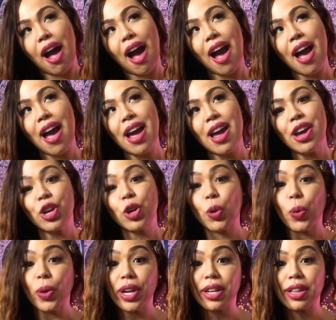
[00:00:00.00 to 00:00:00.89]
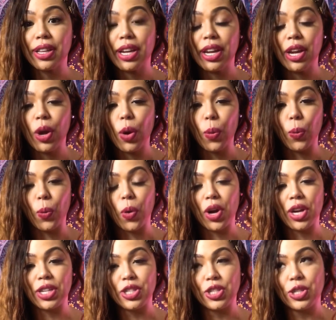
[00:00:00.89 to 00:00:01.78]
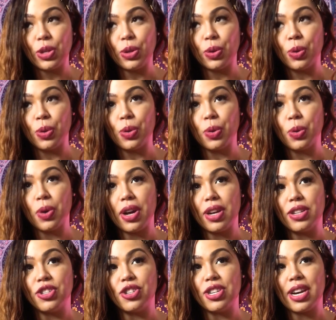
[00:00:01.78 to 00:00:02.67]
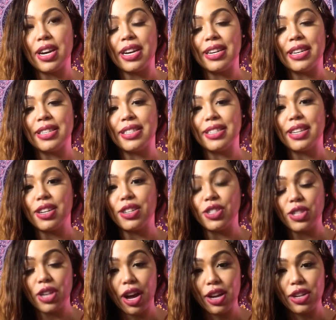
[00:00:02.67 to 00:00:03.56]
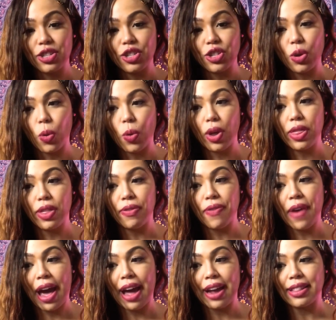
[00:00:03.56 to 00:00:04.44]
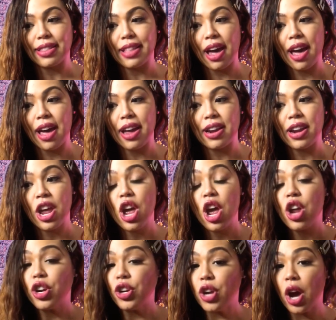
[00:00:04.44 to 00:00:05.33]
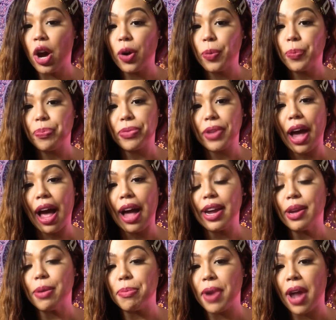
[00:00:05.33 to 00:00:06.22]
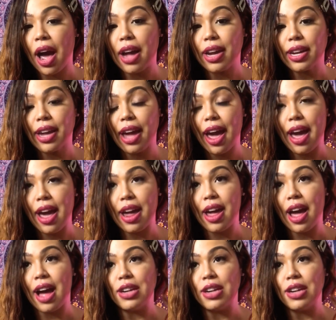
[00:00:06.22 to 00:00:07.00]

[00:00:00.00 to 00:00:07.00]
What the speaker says: I quickly want to just touch on the fact that no, I am not gay.